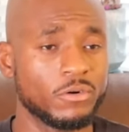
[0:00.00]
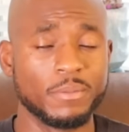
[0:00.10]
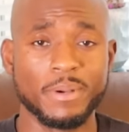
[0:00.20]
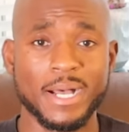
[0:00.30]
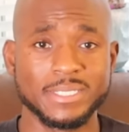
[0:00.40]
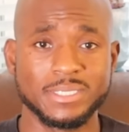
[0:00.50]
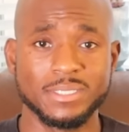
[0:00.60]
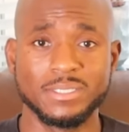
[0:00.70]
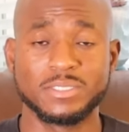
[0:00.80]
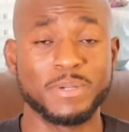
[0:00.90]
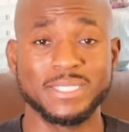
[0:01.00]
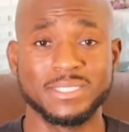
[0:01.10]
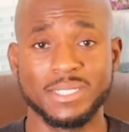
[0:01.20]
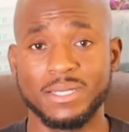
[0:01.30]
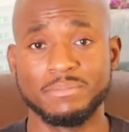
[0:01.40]
or a pasta and spice
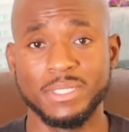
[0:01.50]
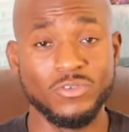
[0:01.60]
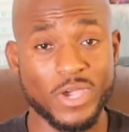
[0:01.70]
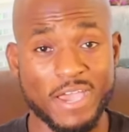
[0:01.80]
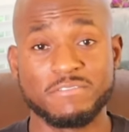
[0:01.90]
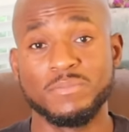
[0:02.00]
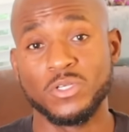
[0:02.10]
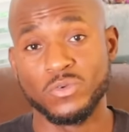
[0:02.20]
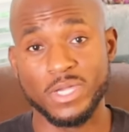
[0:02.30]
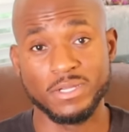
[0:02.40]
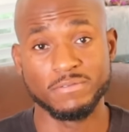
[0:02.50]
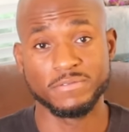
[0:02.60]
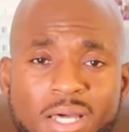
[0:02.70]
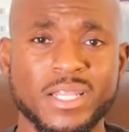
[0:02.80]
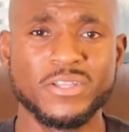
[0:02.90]
it up. You have to be creative.
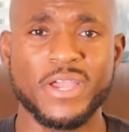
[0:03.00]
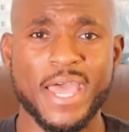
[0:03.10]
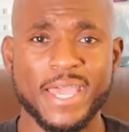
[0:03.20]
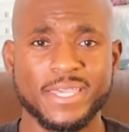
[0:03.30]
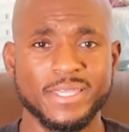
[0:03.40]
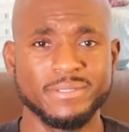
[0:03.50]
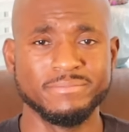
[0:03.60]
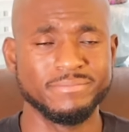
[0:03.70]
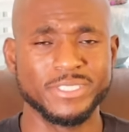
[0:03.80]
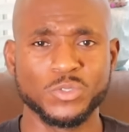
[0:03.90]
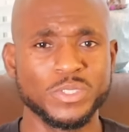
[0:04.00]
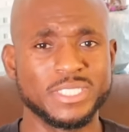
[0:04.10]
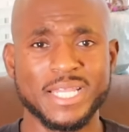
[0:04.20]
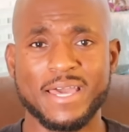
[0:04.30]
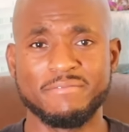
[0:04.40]
Another hack, and this one
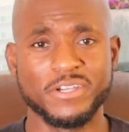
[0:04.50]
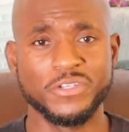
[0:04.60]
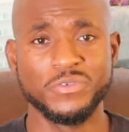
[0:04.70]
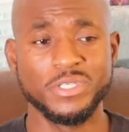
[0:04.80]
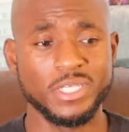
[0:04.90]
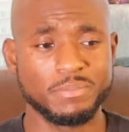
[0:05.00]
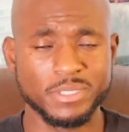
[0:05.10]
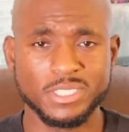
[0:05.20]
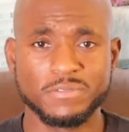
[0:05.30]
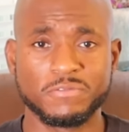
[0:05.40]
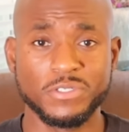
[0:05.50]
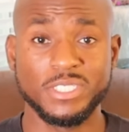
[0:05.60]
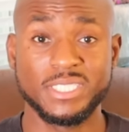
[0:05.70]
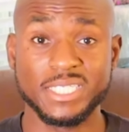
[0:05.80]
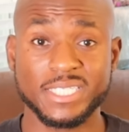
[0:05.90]
is not very unique, but just
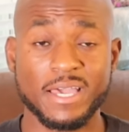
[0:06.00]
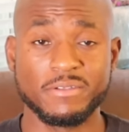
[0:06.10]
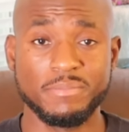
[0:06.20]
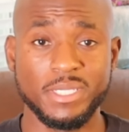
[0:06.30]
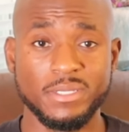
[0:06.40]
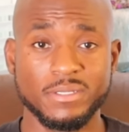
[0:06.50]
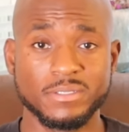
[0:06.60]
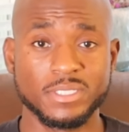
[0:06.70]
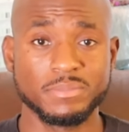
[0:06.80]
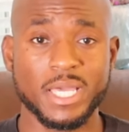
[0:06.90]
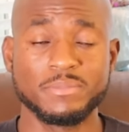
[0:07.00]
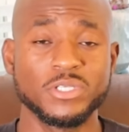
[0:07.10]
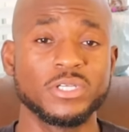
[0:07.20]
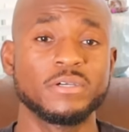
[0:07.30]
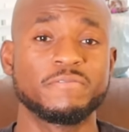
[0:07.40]
freeze discounted meat. Sometimes
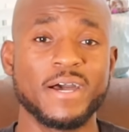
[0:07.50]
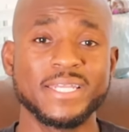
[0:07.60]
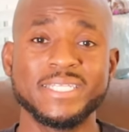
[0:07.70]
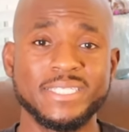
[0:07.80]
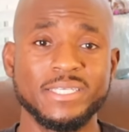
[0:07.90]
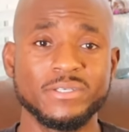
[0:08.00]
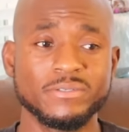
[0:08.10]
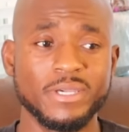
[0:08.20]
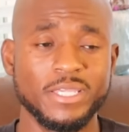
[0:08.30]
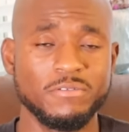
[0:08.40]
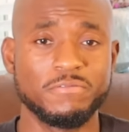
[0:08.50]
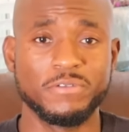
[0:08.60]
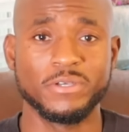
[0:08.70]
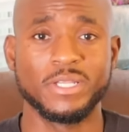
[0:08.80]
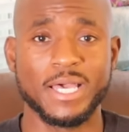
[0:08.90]
you're gonna find a deal and you
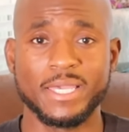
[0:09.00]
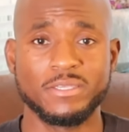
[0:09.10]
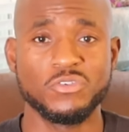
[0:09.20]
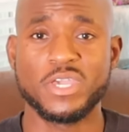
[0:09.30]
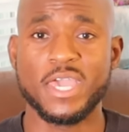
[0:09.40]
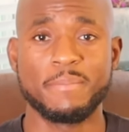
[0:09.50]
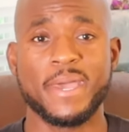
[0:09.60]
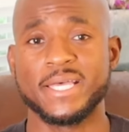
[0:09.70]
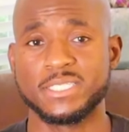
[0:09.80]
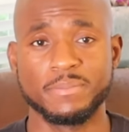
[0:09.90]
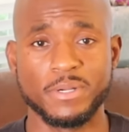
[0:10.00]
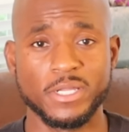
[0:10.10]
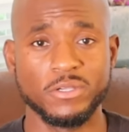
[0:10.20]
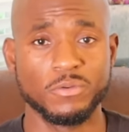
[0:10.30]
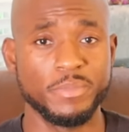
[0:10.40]
feel like you can't pass up
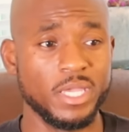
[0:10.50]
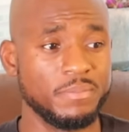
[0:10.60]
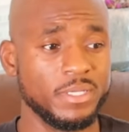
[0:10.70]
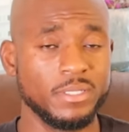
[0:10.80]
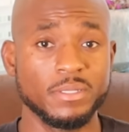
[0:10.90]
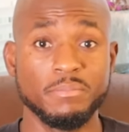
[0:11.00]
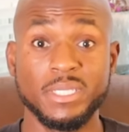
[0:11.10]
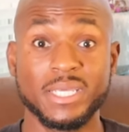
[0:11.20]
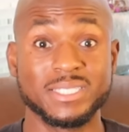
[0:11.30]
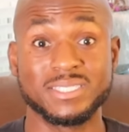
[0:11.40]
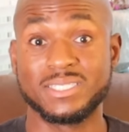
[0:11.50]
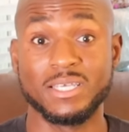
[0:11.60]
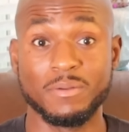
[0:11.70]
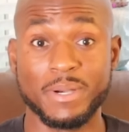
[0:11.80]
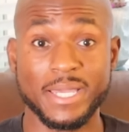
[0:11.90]
on it, or maybe the meat has a
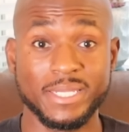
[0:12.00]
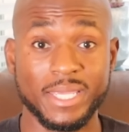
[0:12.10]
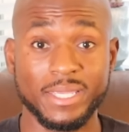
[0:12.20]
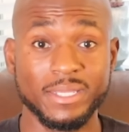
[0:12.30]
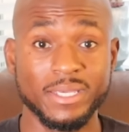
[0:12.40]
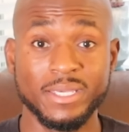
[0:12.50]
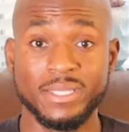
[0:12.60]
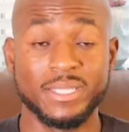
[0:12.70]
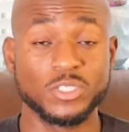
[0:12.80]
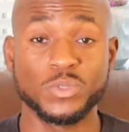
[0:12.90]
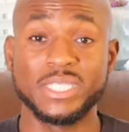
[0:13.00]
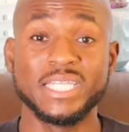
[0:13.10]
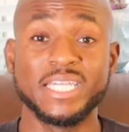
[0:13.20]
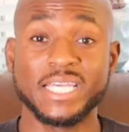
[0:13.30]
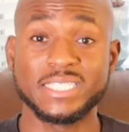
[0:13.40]
sell-by date that's within
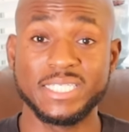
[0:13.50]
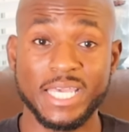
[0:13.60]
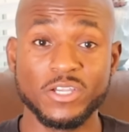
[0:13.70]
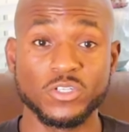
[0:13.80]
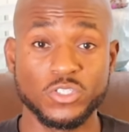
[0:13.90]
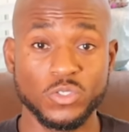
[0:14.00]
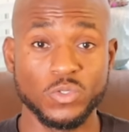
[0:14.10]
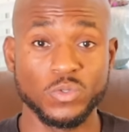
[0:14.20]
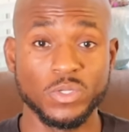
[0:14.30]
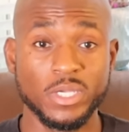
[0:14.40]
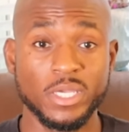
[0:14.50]
the next day or 2,